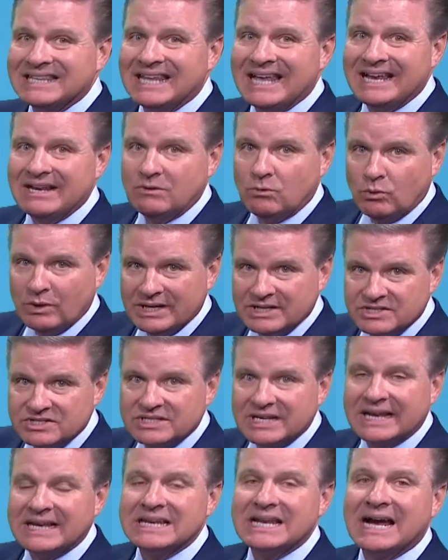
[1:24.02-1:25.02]
late
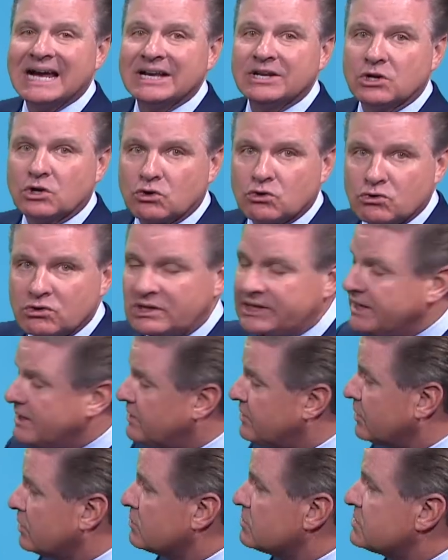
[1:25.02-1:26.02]
Wednesday night, early
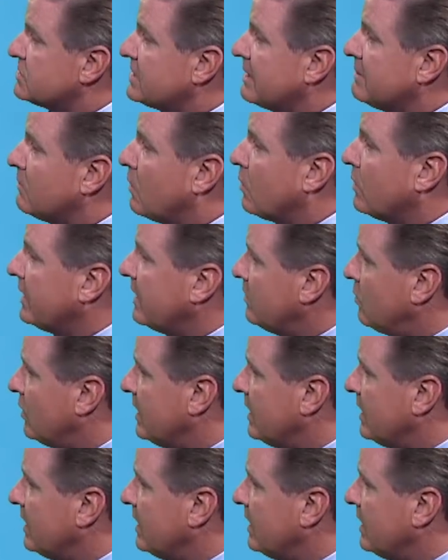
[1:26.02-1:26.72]
Thursday morning,